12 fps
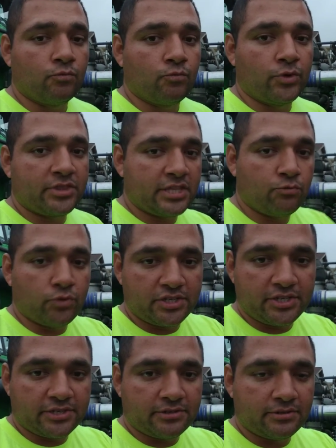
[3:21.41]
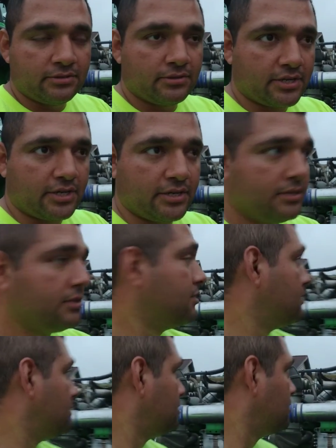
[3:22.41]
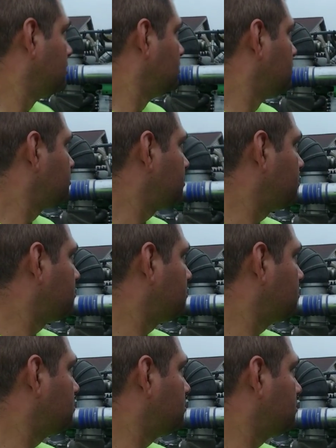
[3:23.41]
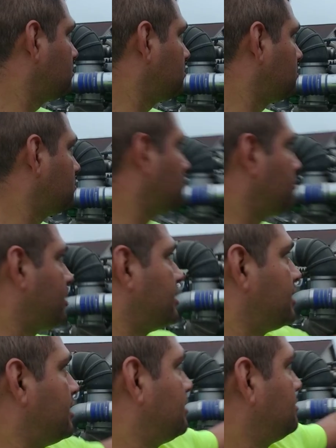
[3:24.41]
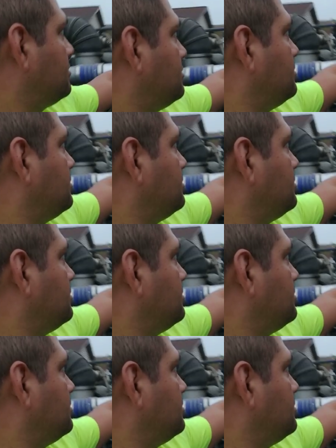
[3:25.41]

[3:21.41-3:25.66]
within 1 year. Okay, so right now